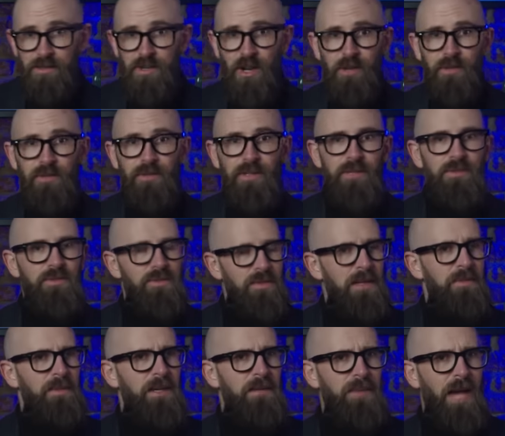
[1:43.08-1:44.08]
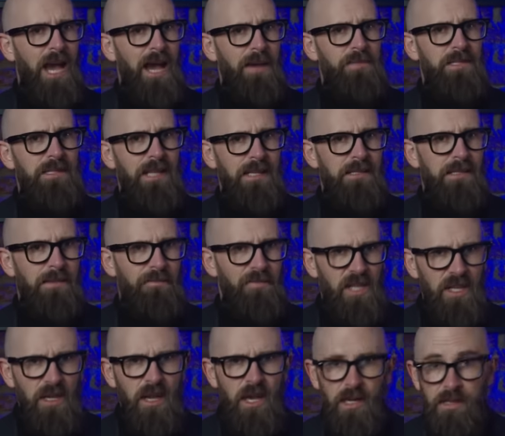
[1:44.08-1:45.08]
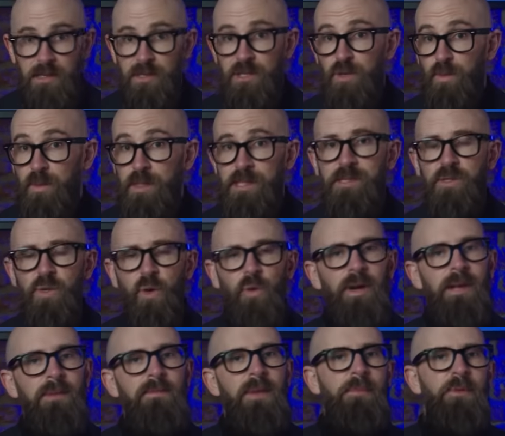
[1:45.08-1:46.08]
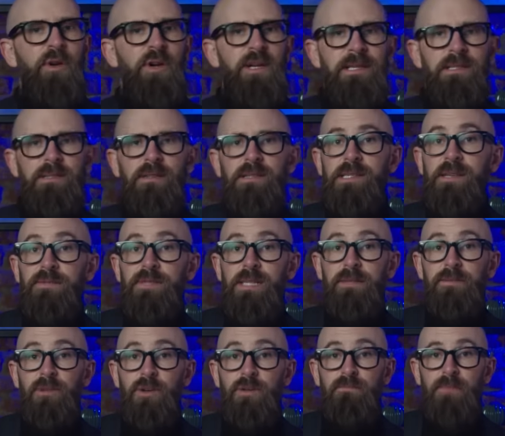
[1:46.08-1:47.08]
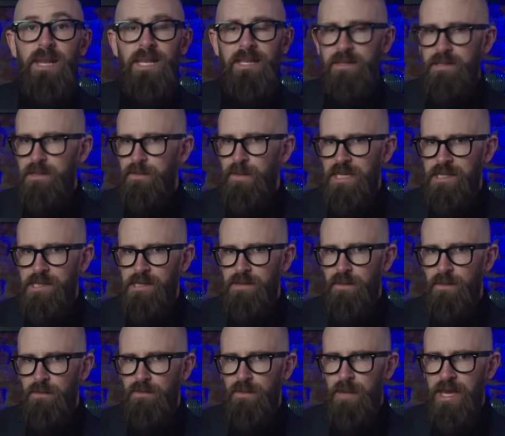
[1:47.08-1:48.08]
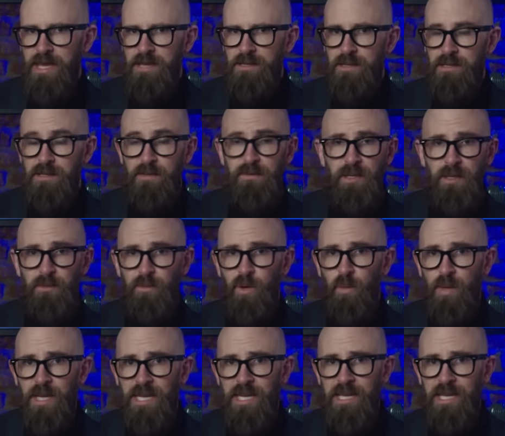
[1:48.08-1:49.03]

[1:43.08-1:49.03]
shown that dreaming perhaps has something to do with storing memories or sifting through millions of pieces of information to find what we